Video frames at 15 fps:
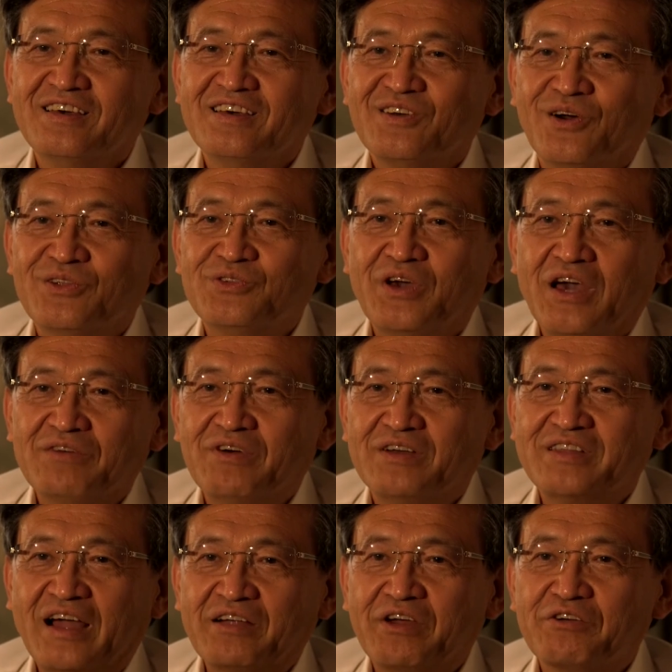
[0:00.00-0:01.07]
going to have a
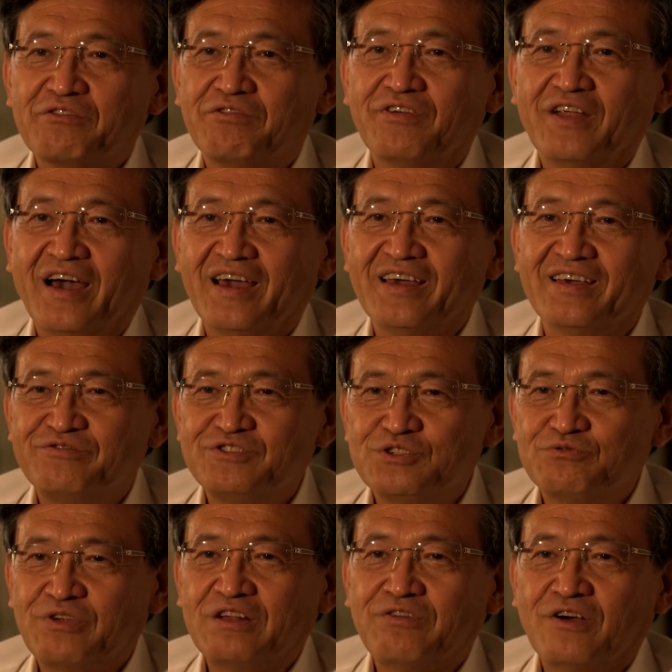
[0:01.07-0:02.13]
direct flight
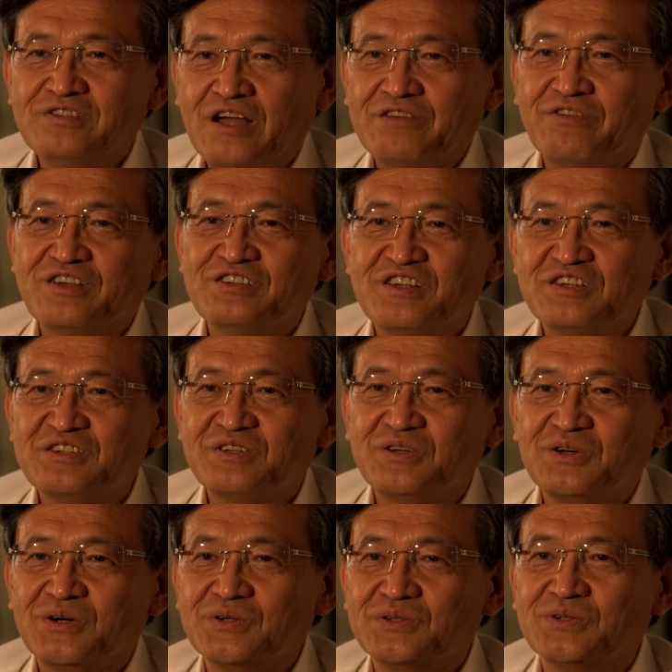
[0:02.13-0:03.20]
straight from San
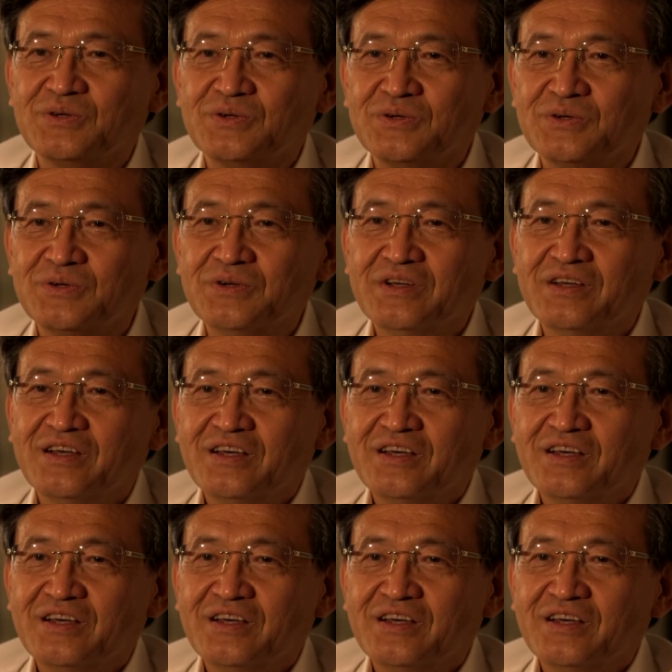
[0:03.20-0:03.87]
Francisco to